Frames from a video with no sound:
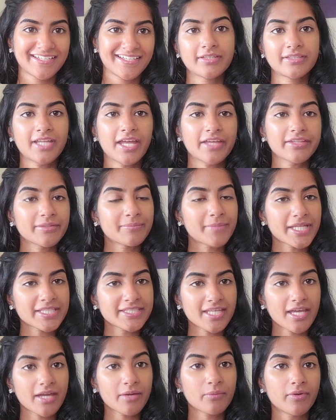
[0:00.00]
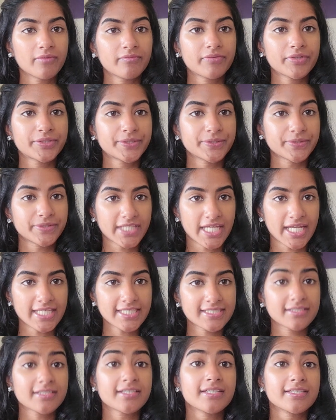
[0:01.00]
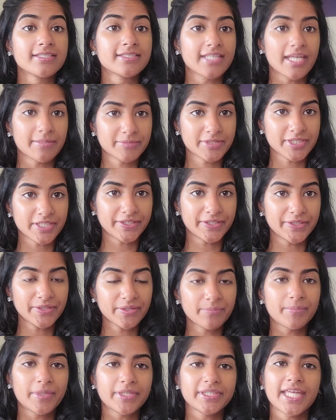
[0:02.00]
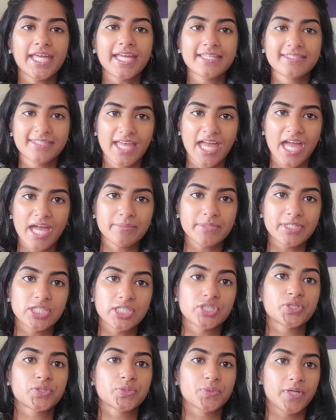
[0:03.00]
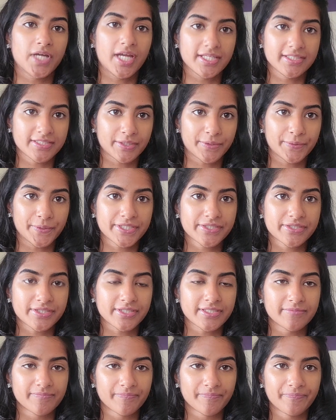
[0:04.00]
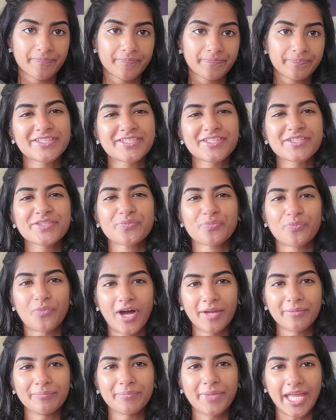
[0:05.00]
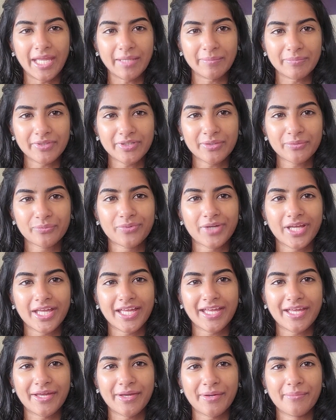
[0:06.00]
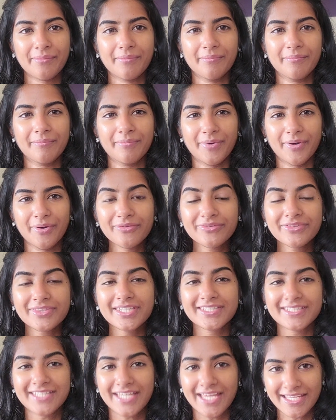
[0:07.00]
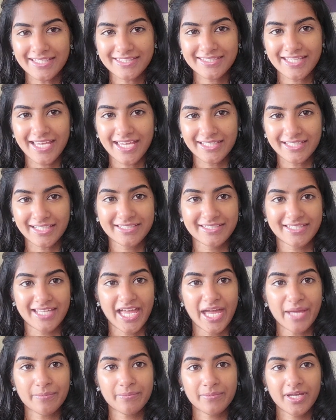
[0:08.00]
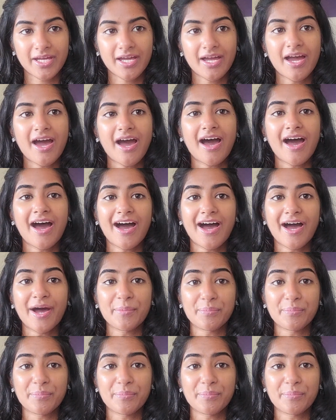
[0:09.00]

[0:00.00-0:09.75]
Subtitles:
Now the MedSci 142 test is MCQ, but the exam is short answer question. This is one paper where both the test and exam are